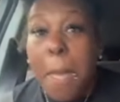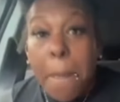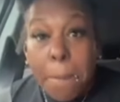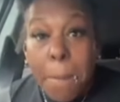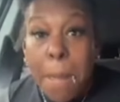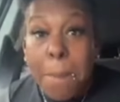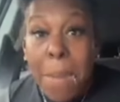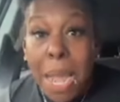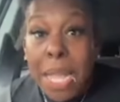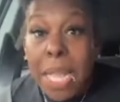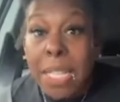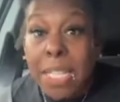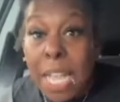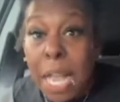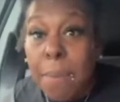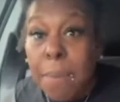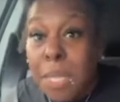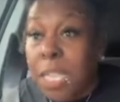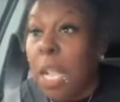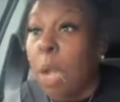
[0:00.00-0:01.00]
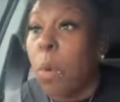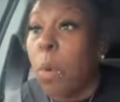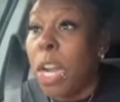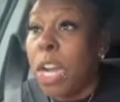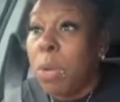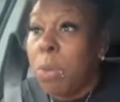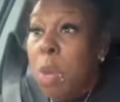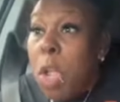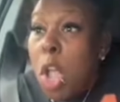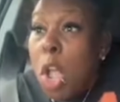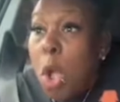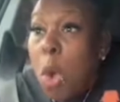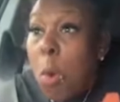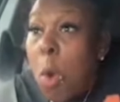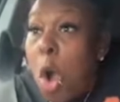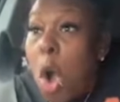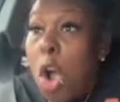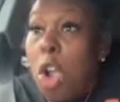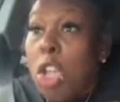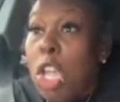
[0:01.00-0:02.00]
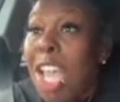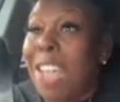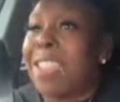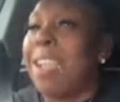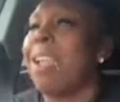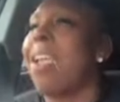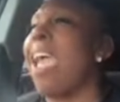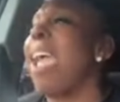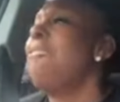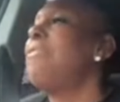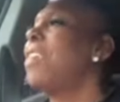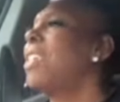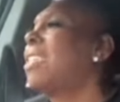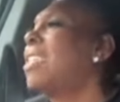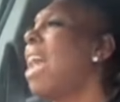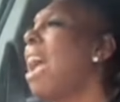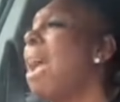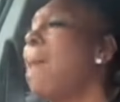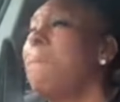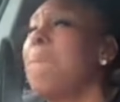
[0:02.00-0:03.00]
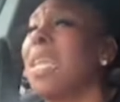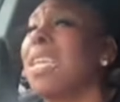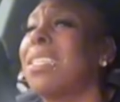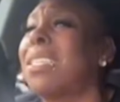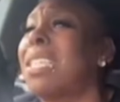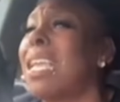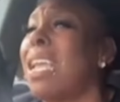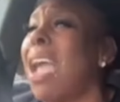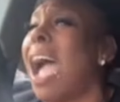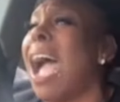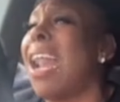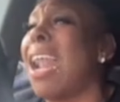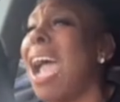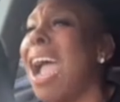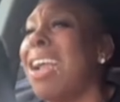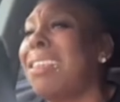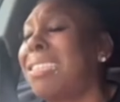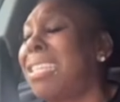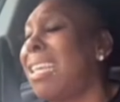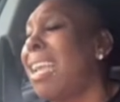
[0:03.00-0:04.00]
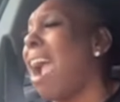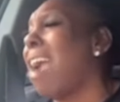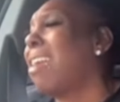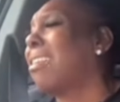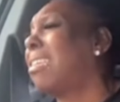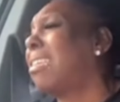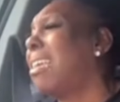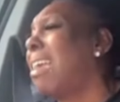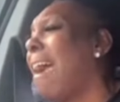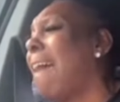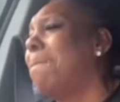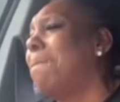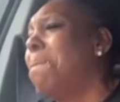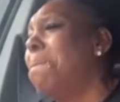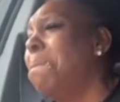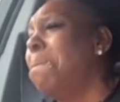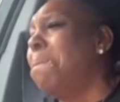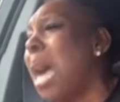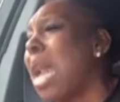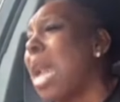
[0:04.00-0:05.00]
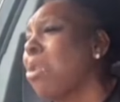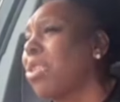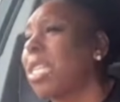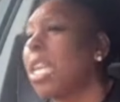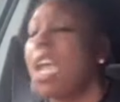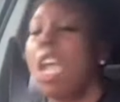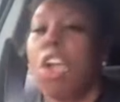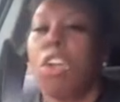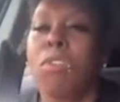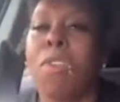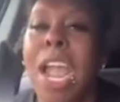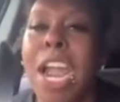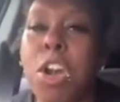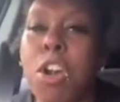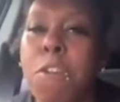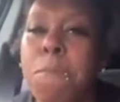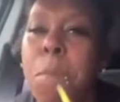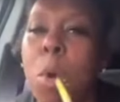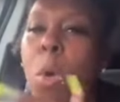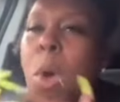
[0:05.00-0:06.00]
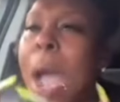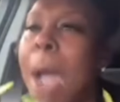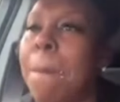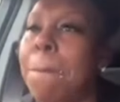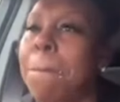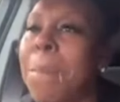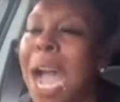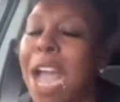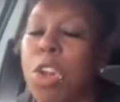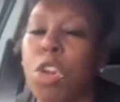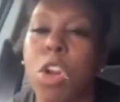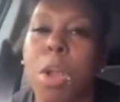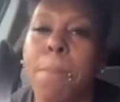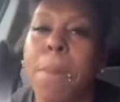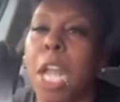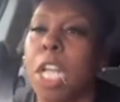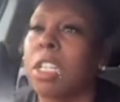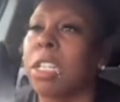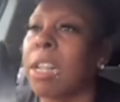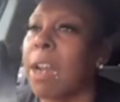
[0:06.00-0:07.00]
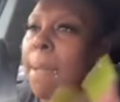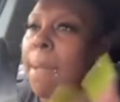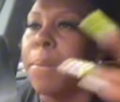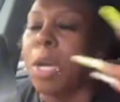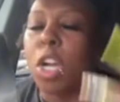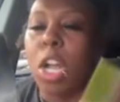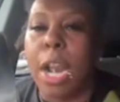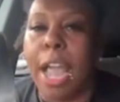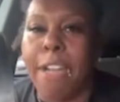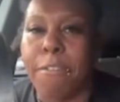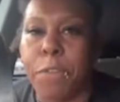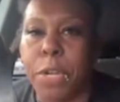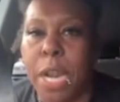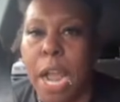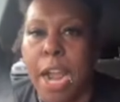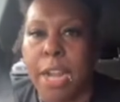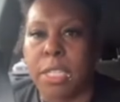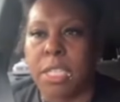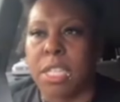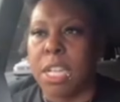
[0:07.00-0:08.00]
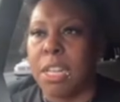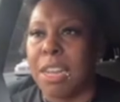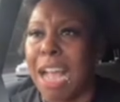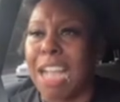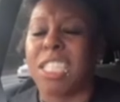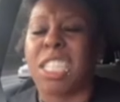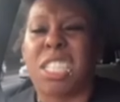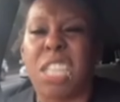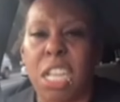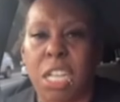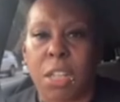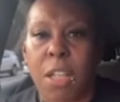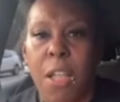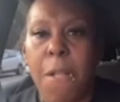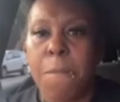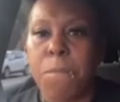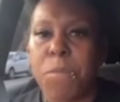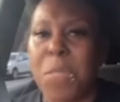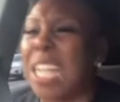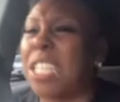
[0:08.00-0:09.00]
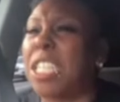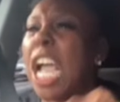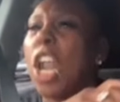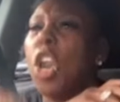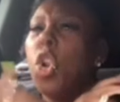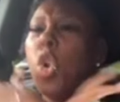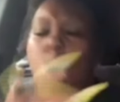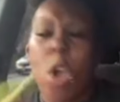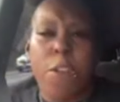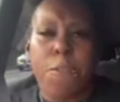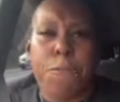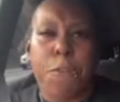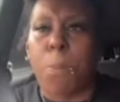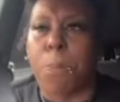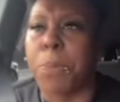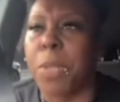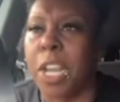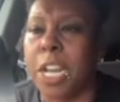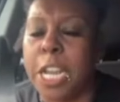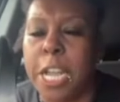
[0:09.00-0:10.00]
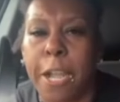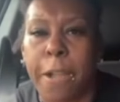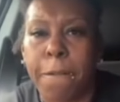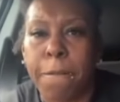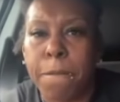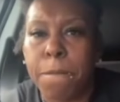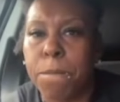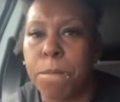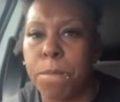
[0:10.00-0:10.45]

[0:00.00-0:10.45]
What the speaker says: Remember you tell me so when every time you see all RT, I'm mad out. Right now, my mom, I'm mad on a blood clap, I go live with RT. That's it. That alone, you're there.